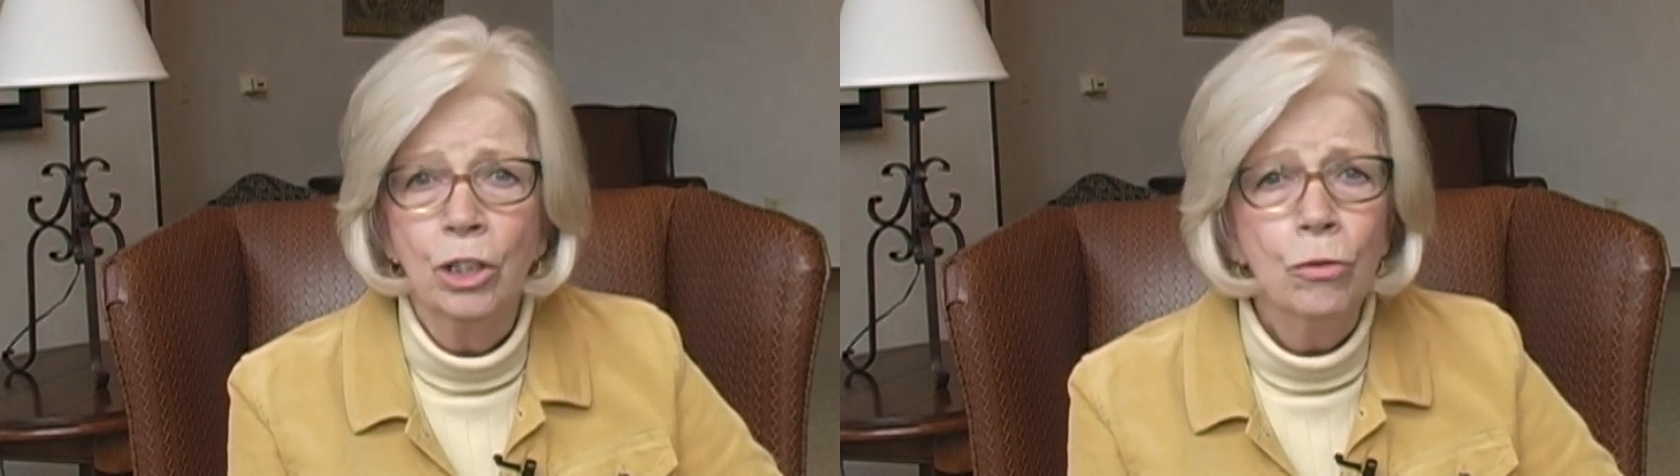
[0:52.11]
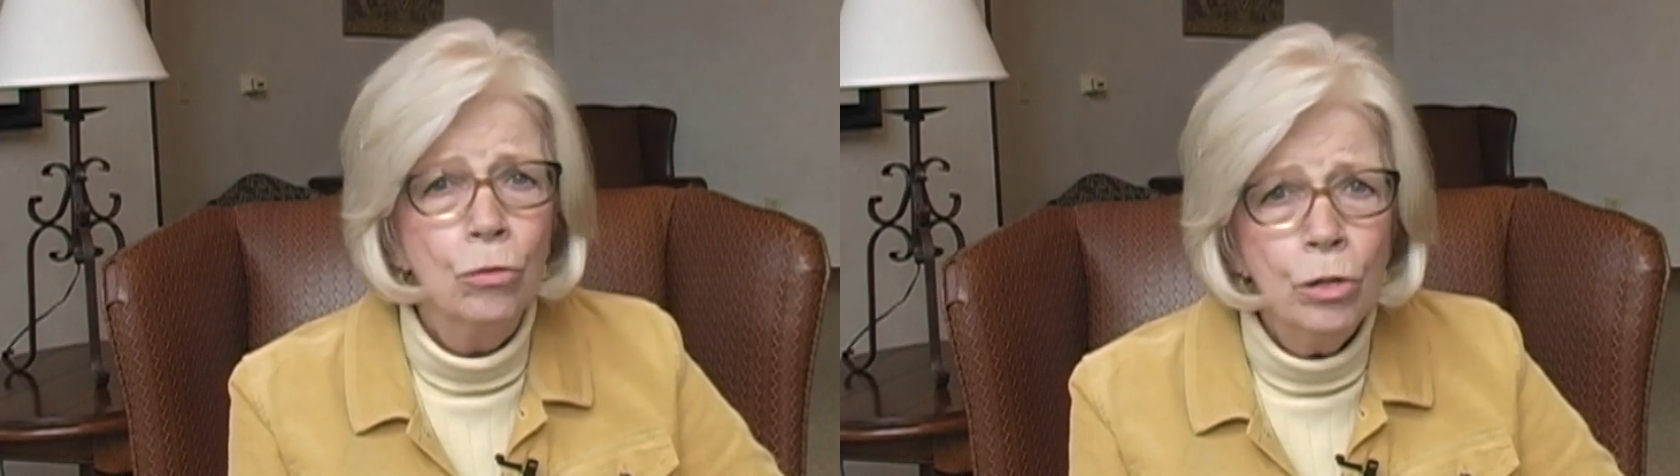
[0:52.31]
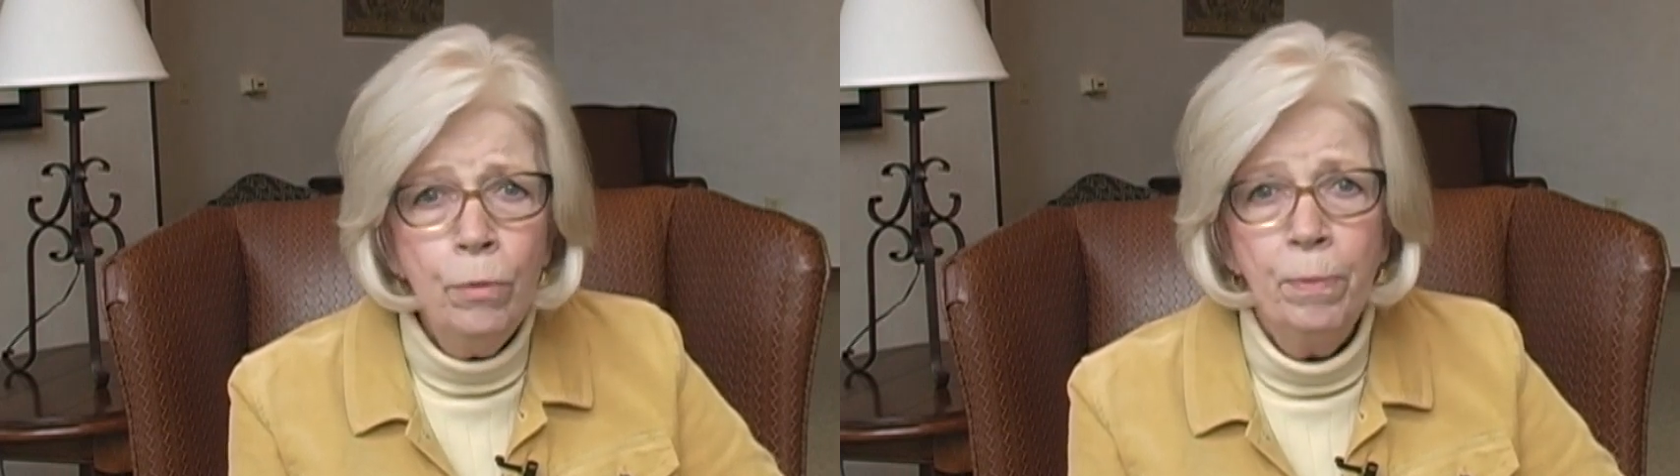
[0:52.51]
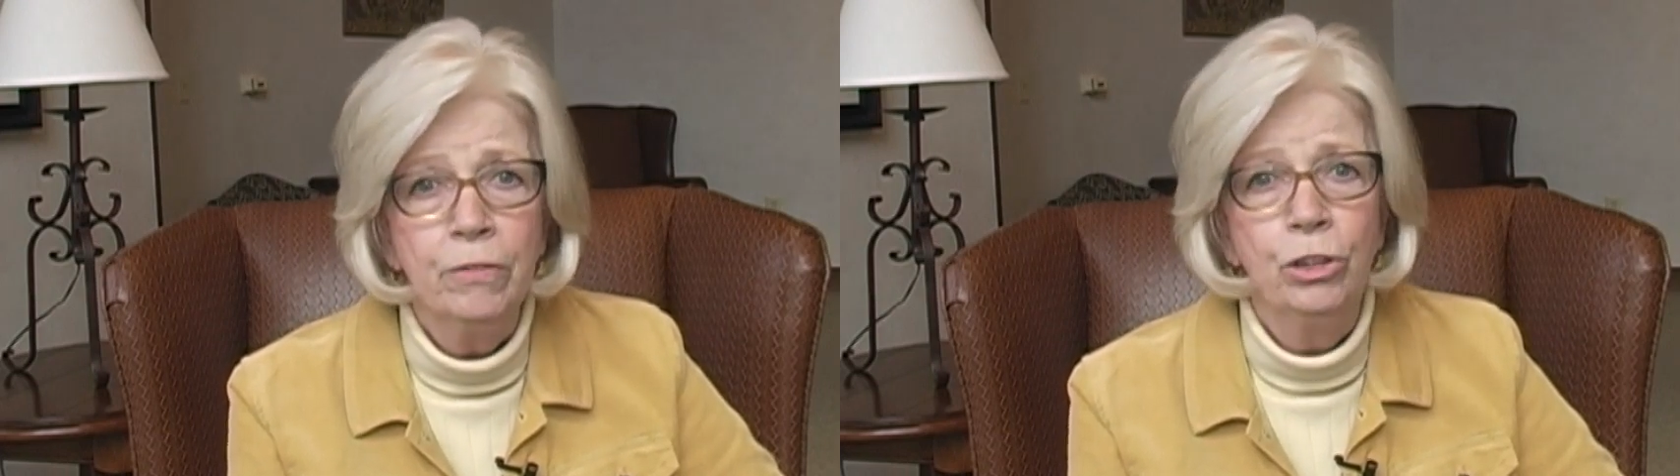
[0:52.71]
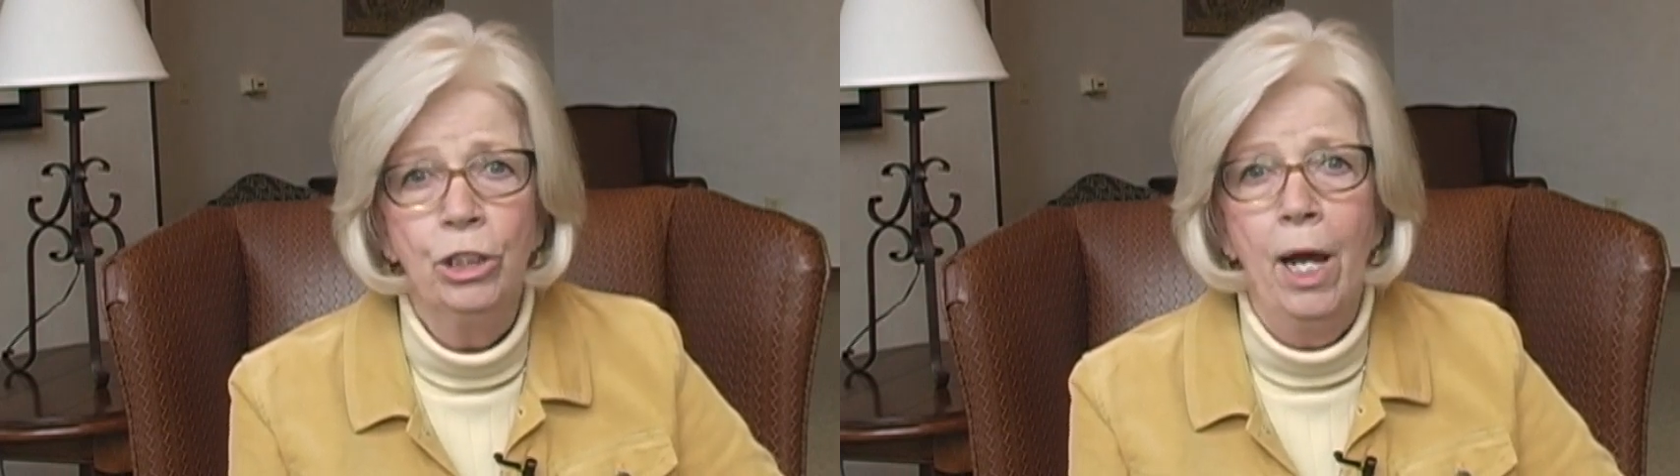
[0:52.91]
a group
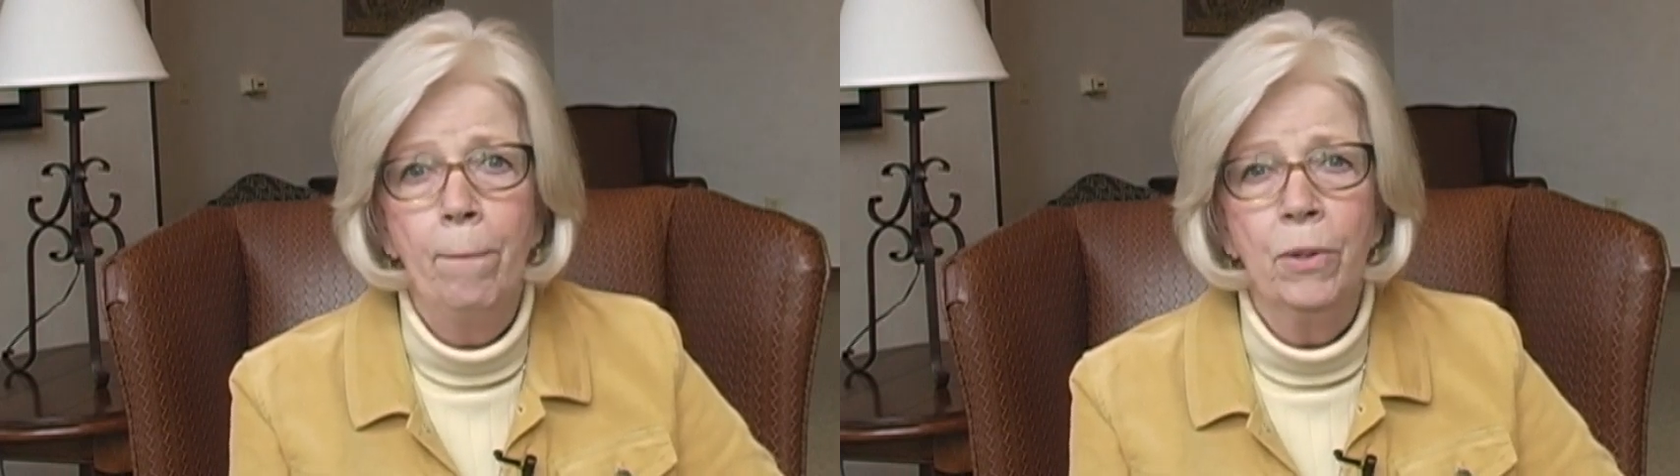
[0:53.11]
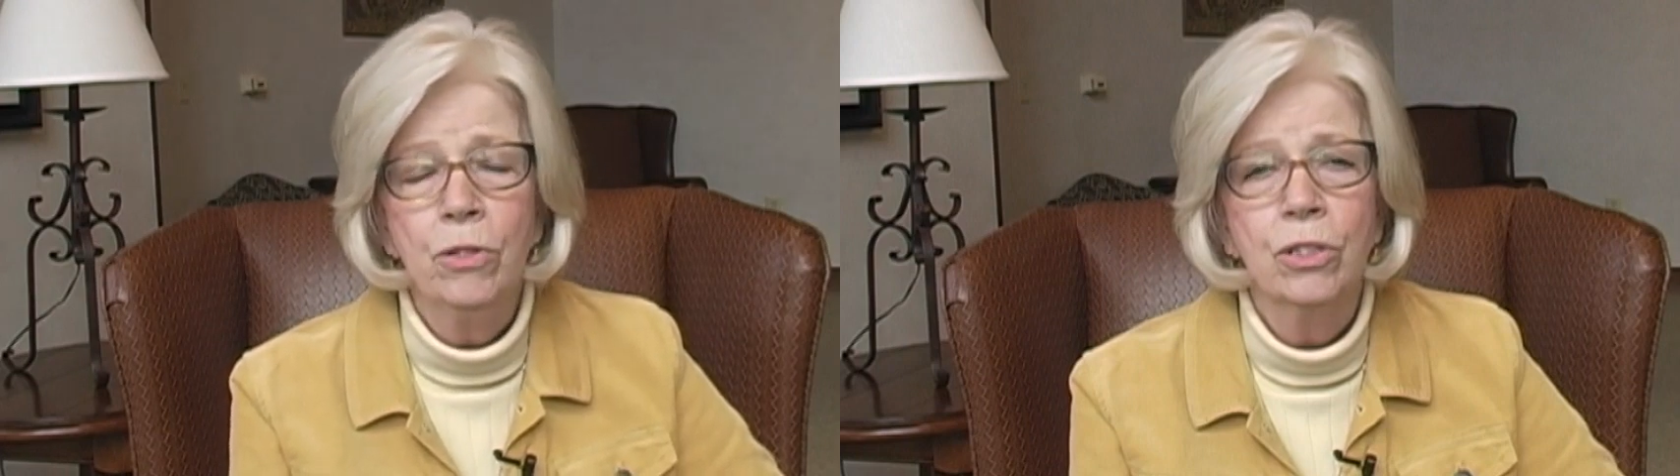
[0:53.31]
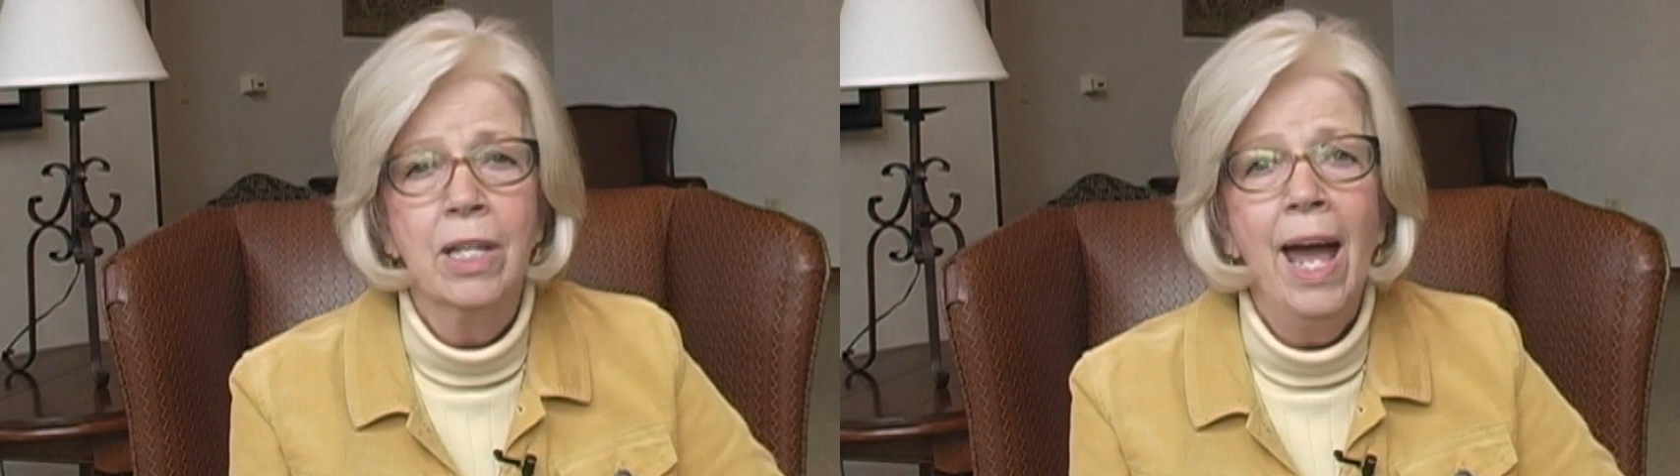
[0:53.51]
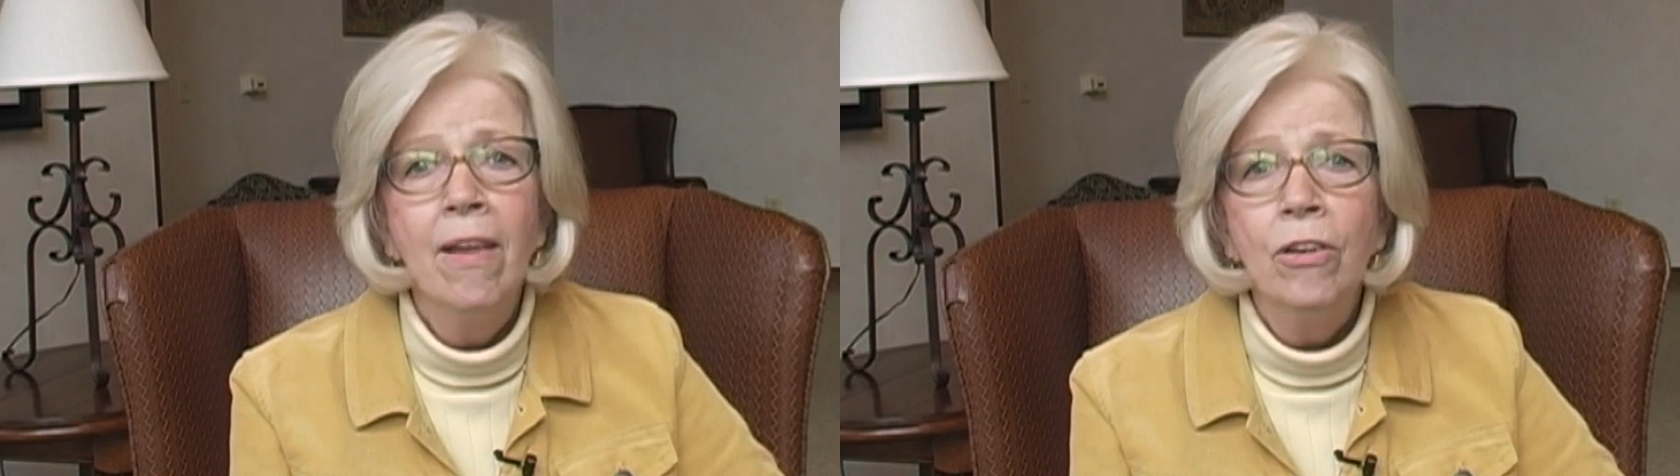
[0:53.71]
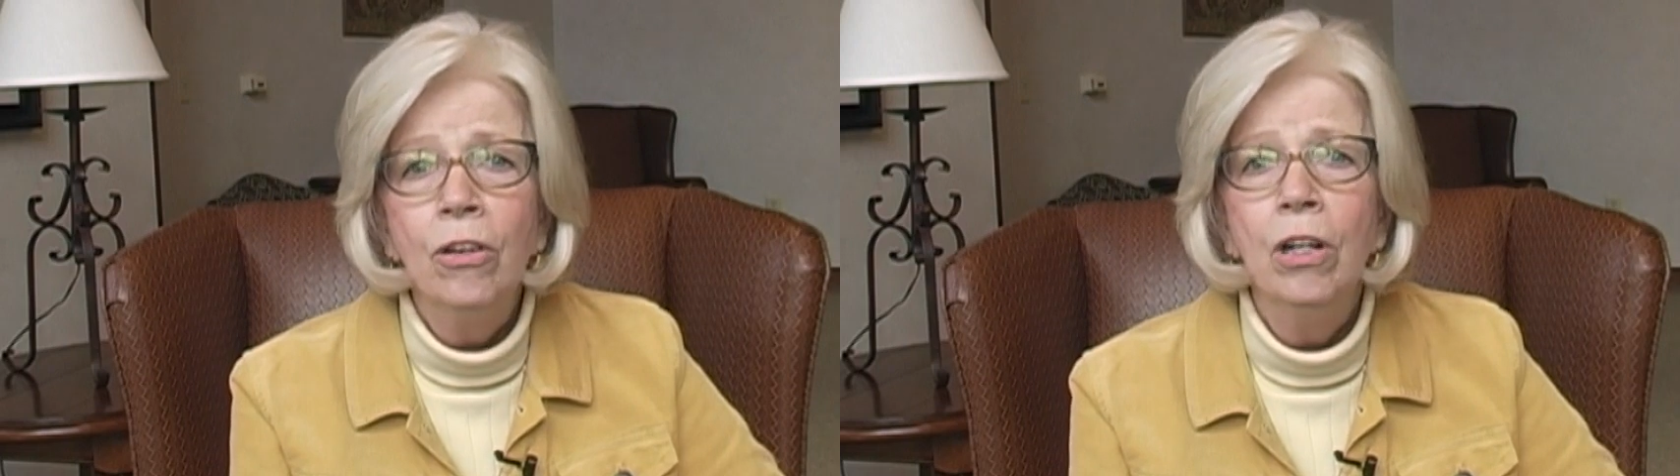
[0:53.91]
of shepherds
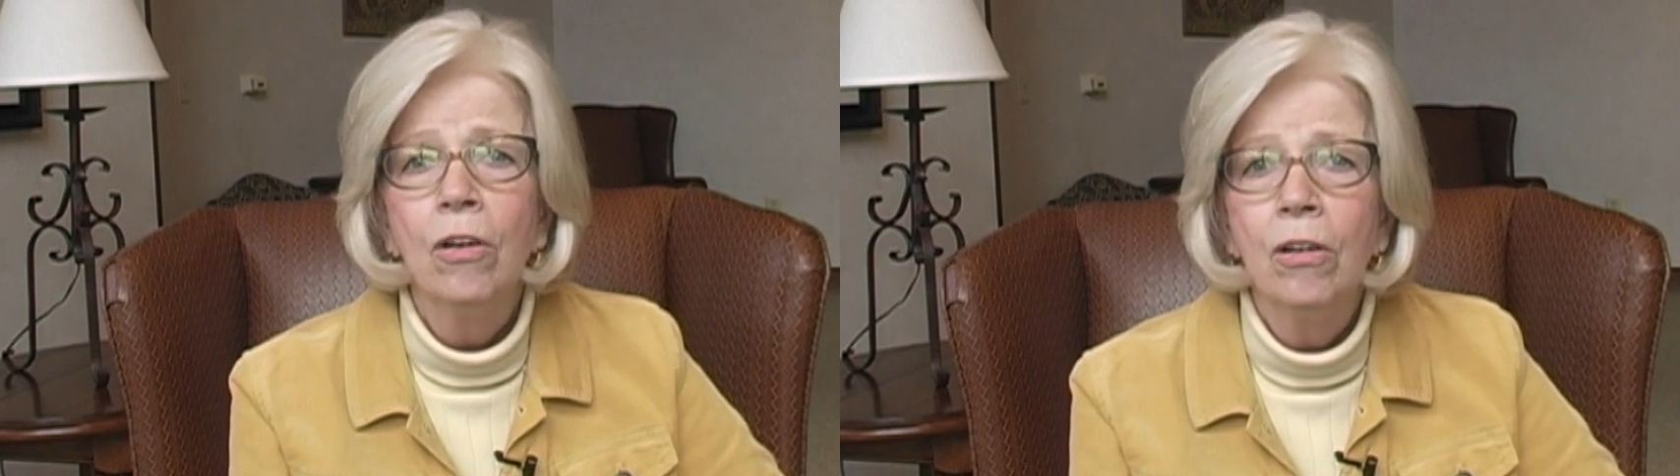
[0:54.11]
gathered